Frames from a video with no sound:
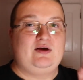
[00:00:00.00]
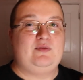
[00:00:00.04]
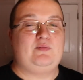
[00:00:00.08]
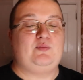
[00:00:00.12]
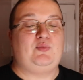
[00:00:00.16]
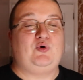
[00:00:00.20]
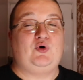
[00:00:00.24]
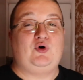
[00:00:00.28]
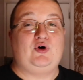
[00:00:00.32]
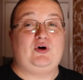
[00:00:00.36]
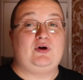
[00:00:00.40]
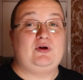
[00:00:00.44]

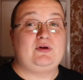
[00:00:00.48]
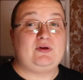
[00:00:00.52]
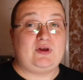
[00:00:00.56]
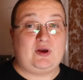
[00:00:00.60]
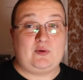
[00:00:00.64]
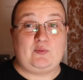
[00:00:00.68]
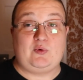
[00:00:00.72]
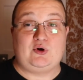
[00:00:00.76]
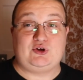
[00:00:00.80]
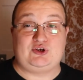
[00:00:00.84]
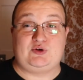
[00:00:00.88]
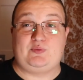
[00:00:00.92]
But it
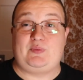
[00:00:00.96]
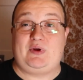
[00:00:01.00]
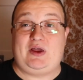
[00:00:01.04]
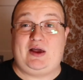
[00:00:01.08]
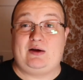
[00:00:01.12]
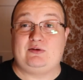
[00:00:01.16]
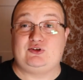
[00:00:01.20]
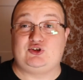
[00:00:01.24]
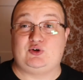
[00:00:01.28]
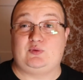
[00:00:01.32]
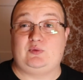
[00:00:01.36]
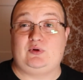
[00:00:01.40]
was a
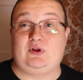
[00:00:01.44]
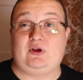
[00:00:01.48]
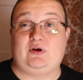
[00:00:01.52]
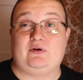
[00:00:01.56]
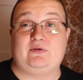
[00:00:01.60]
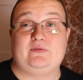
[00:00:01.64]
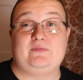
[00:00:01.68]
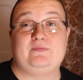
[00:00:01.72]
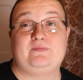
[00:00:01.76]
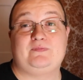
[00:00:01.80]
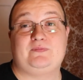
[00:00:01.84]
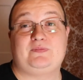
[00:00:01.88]

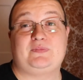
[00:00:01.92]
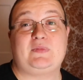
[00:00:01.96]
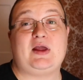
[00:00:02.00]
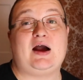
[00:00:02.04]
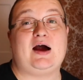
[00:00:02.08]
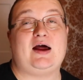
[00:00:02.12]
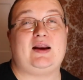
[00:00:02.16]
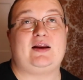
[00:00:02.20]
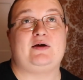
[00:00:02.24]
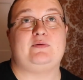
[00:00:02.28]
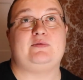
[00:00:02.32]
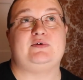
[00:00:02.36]
BMW
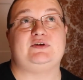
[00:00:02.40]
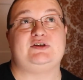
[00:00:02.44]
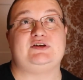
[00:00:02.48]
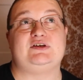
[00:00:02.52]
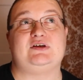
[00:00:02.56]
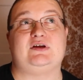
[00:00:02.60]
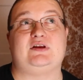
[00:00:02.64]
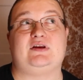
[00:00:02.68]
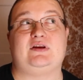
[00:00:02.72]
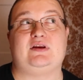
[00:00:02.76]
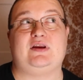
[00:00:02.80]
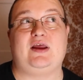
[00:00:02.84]
and it was
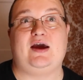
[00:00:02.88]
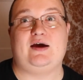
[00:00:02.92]
an